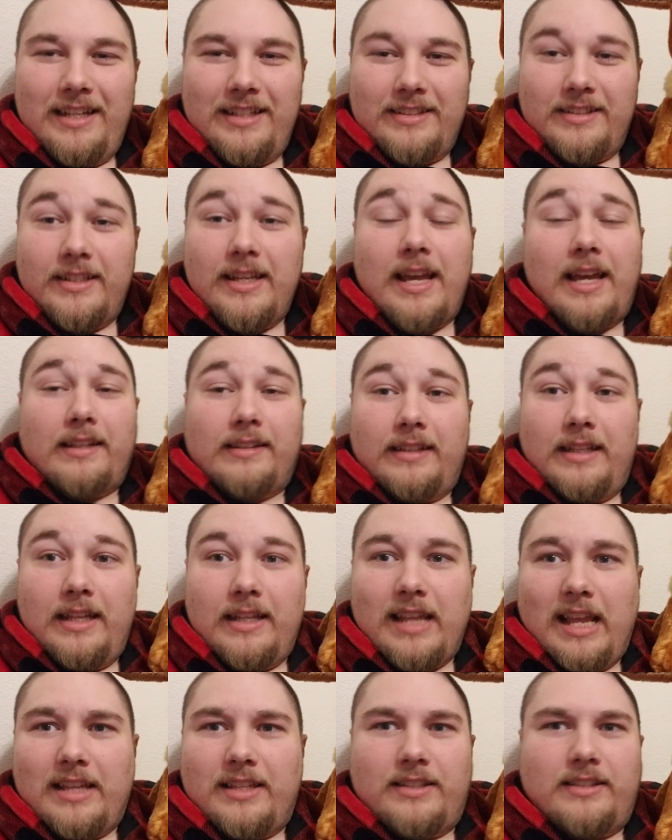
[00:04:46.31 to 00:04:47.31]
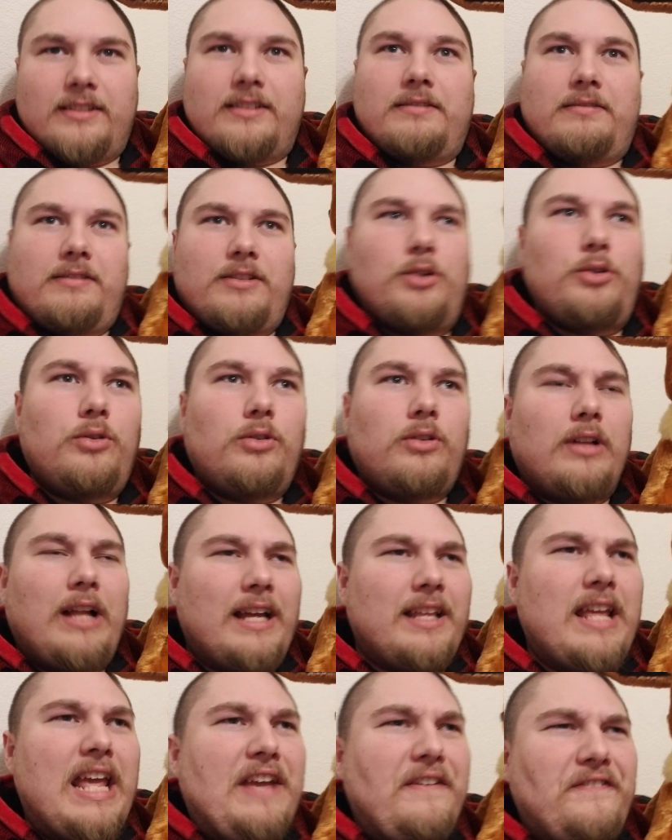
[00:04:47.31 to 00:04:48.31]
So yeah, it's cool.
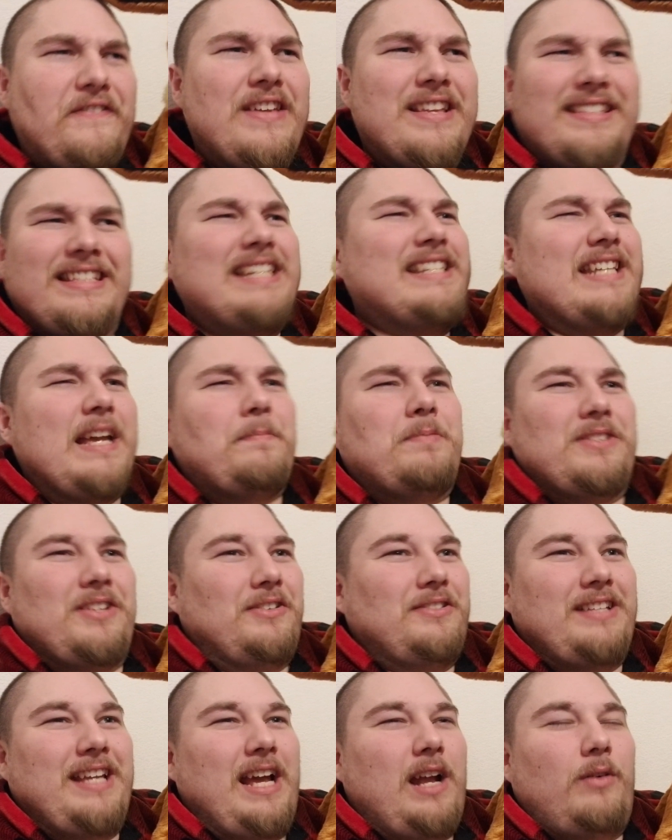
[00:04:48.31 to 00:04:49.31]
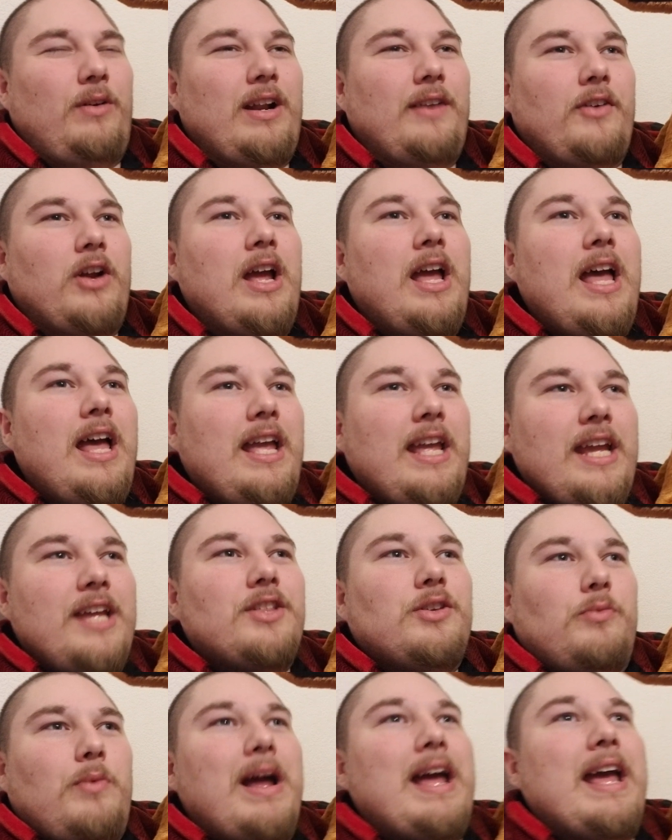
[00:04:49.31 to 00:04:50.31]
If this is episode 10 or whatever,
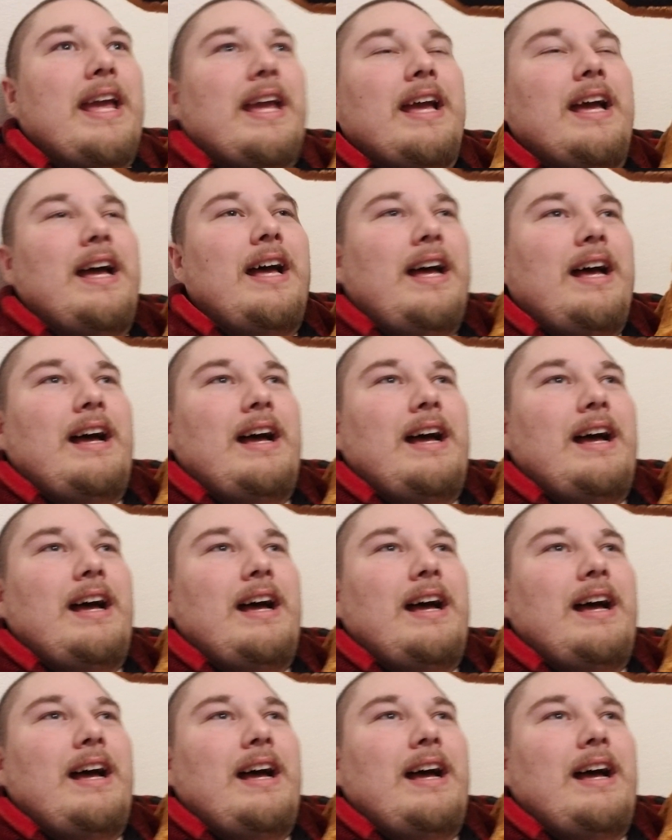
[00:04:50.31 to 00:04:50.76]
either way,